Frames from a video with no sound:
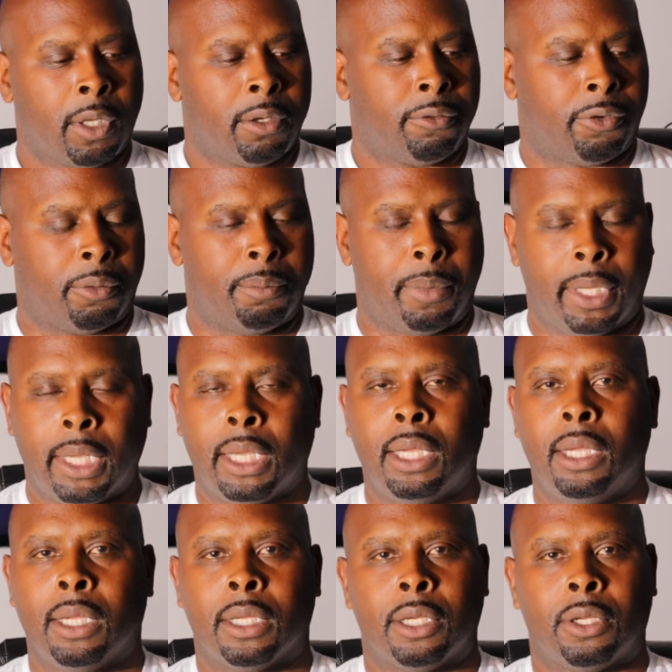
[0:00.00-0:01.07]
For
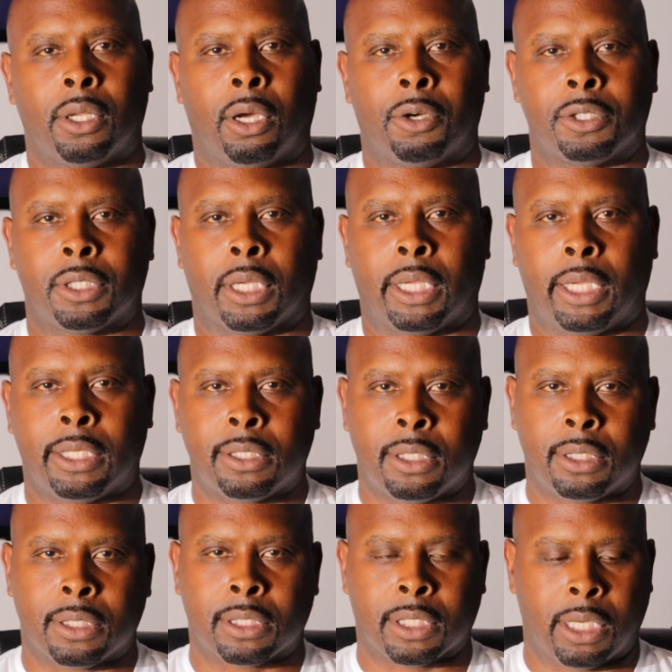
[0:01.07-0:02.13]
me, it's an easy
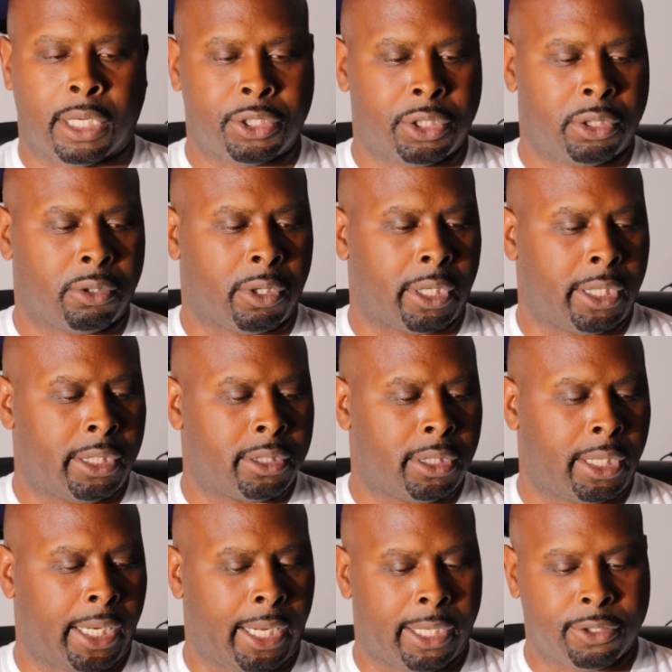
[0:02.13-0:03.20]
discussion or
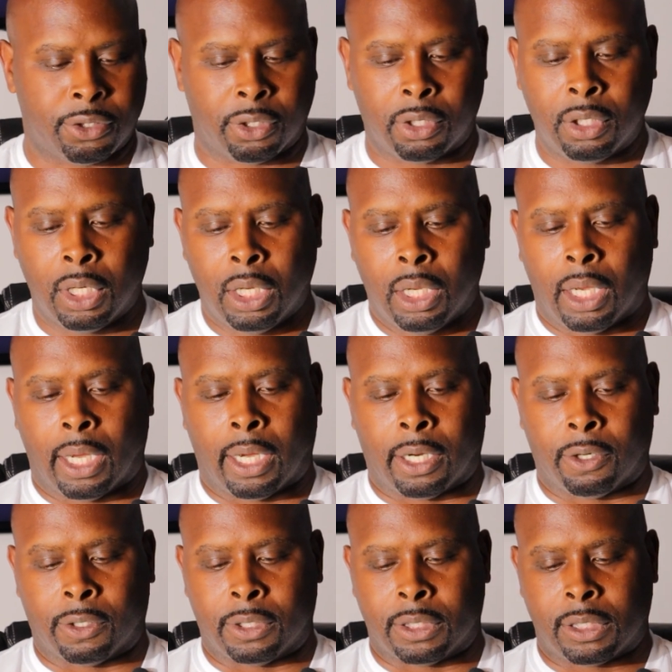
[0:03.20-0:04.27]
easy answer
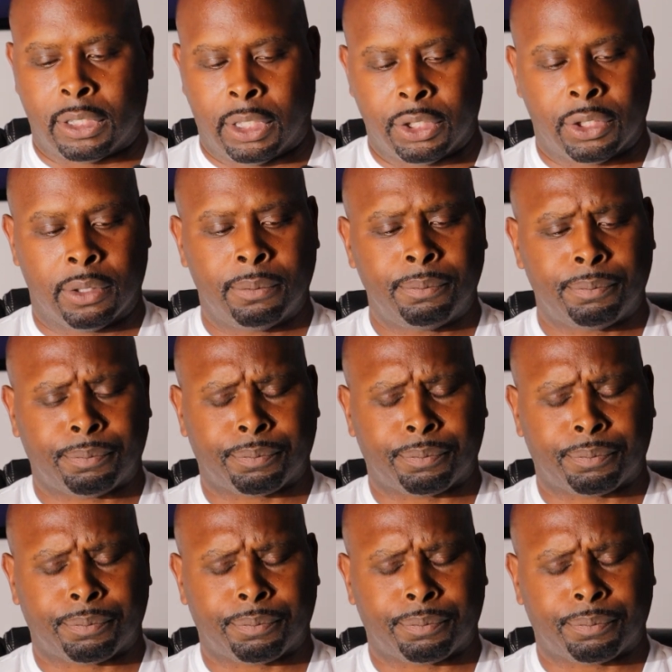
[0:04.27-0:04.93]
or decision,